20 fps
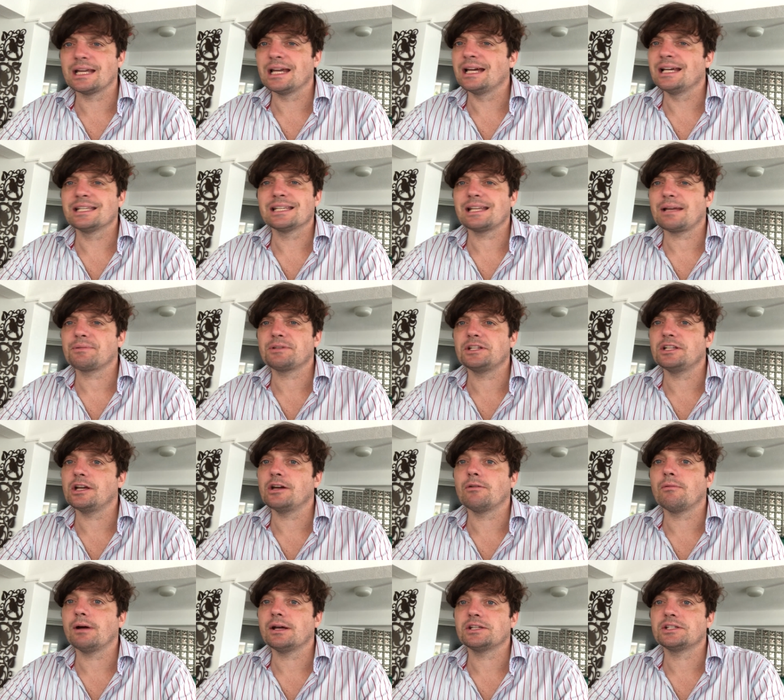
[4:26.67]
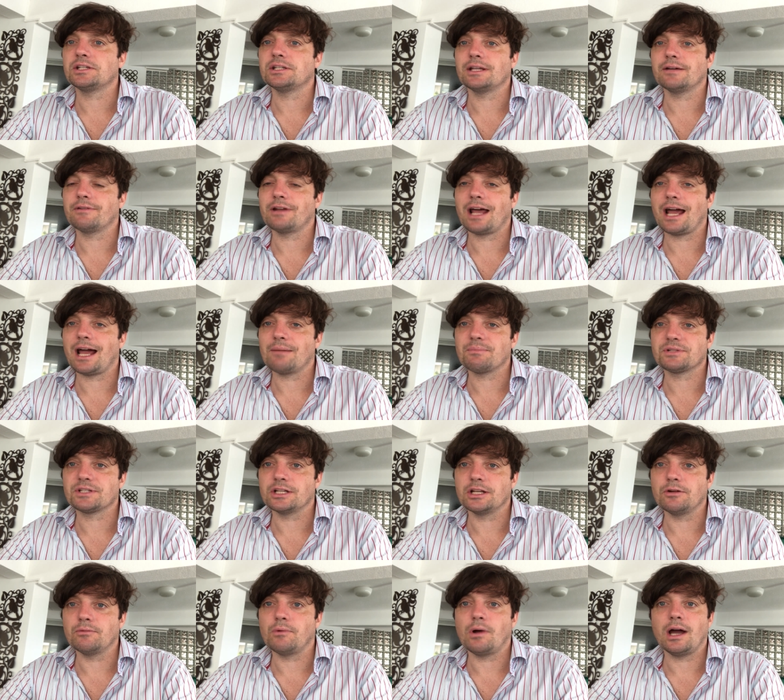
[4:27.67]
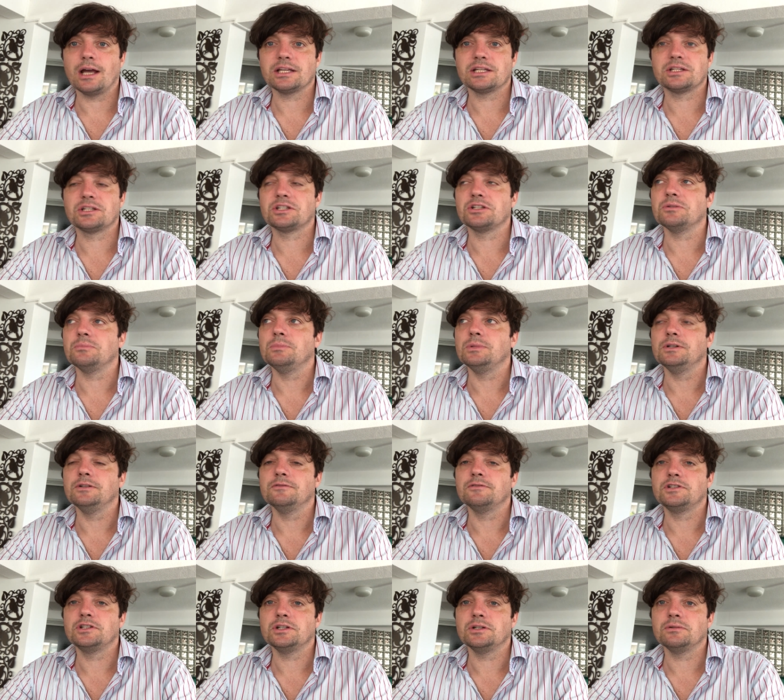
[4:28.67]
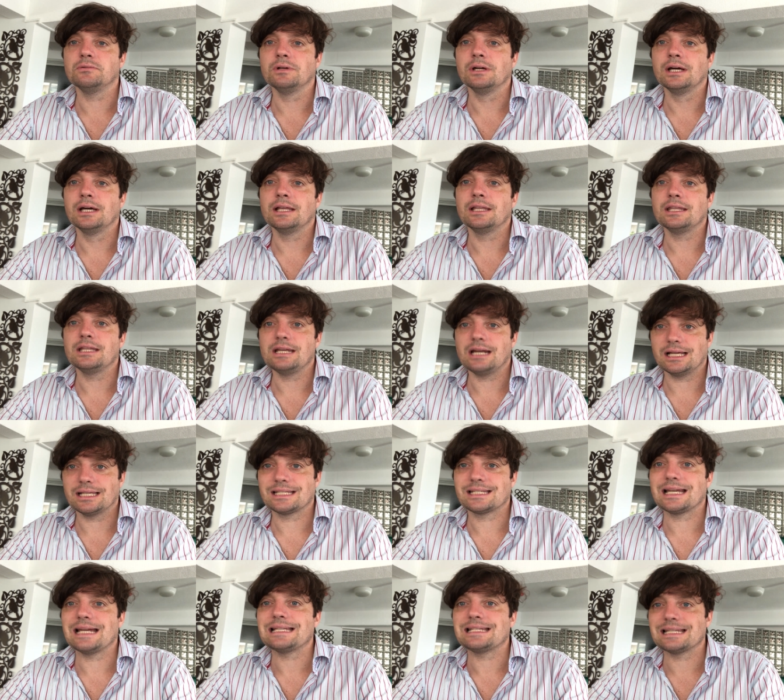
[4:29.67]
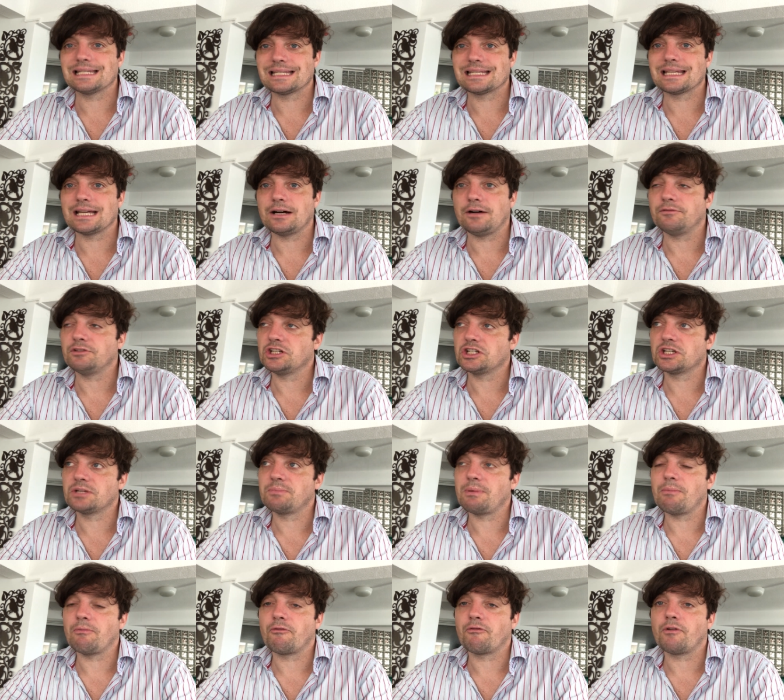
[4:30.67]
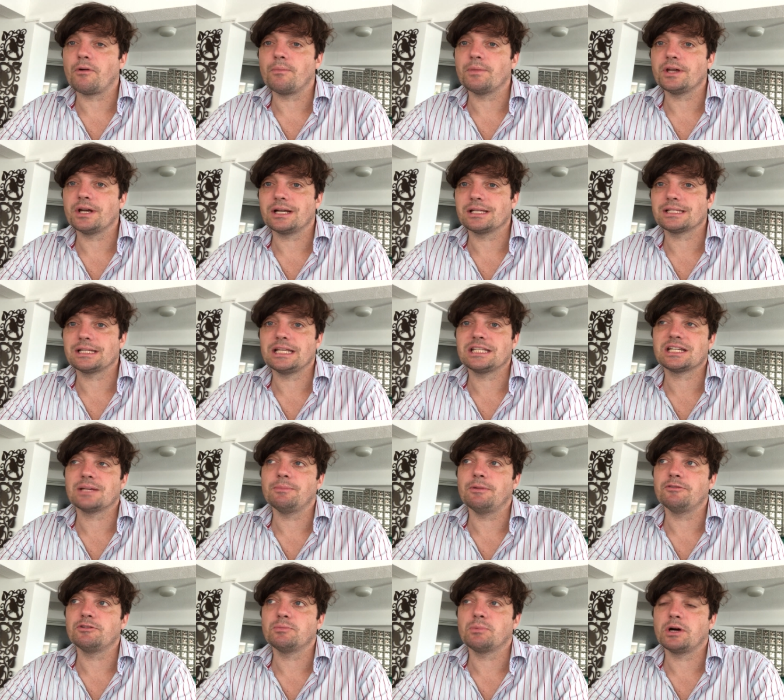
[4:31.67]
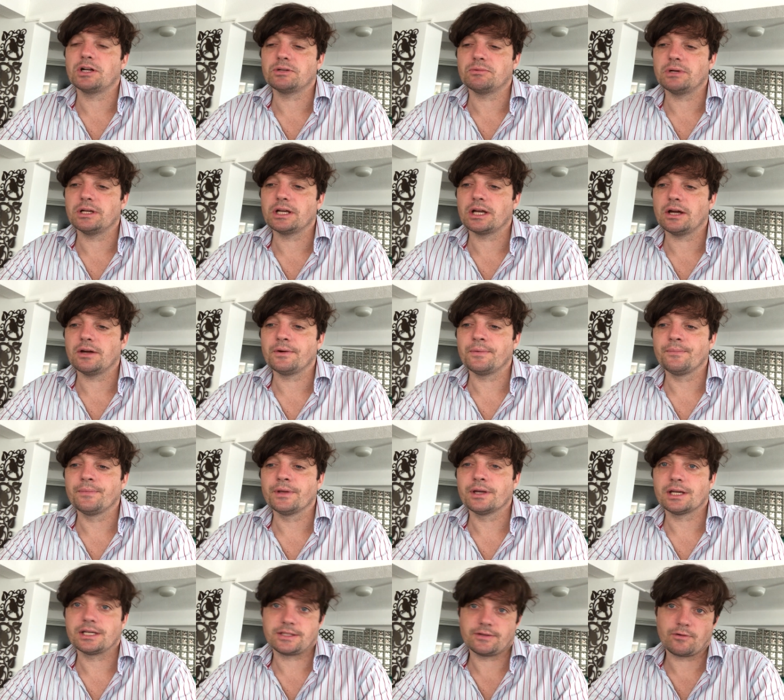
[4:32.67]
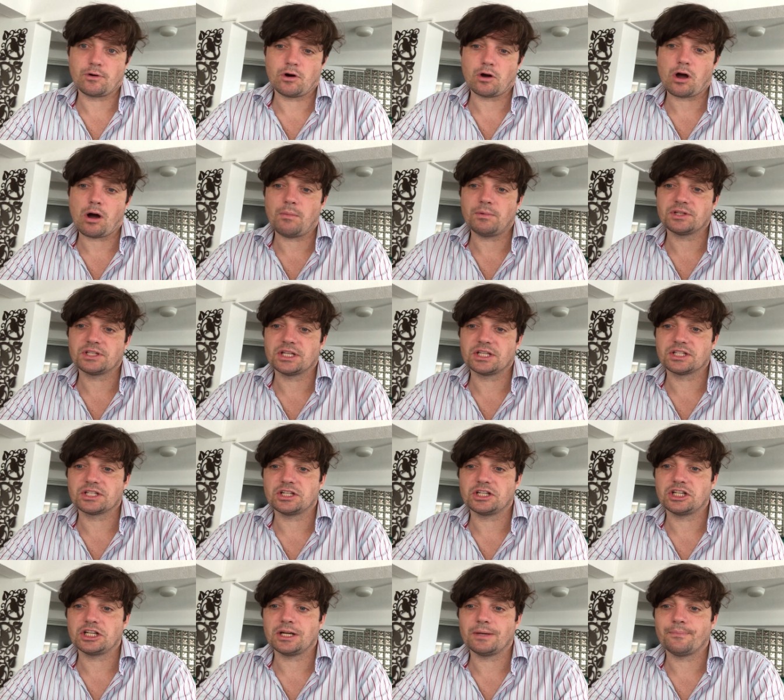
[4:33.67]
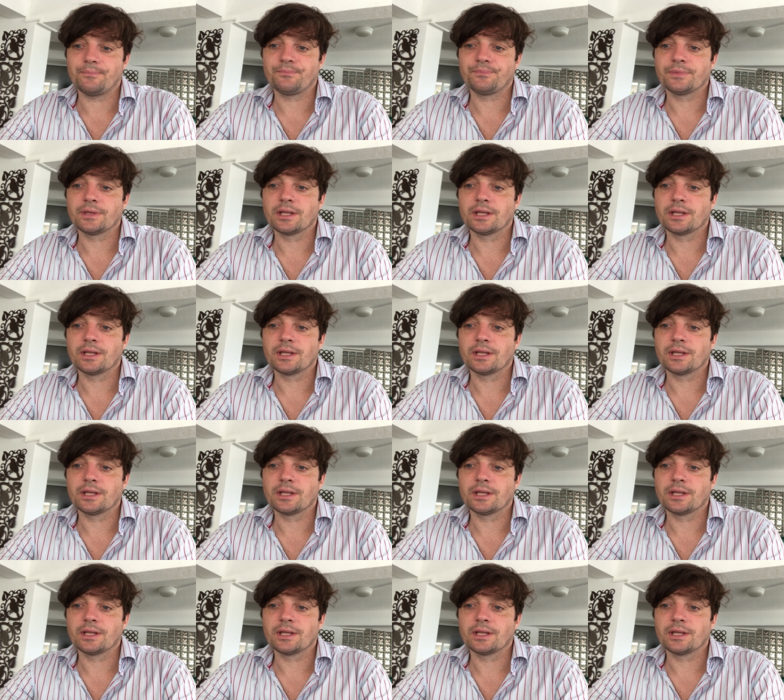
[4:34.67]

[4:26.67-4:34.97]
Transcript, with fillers: So there's absolutely no question they have an absolute right to move to the United States itself, just as people from the United States can move to Puerto Rico because they've got common citizenship.